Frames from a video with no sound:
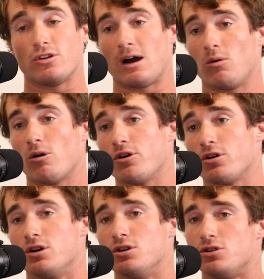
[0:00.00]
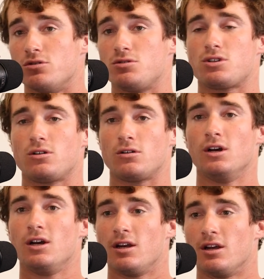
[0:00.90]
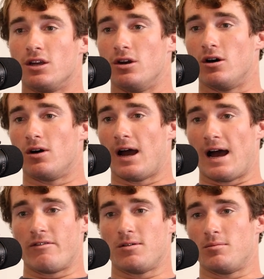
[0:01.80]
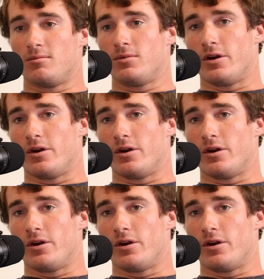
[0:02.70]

You don't know how well you're going to do. So, I have a,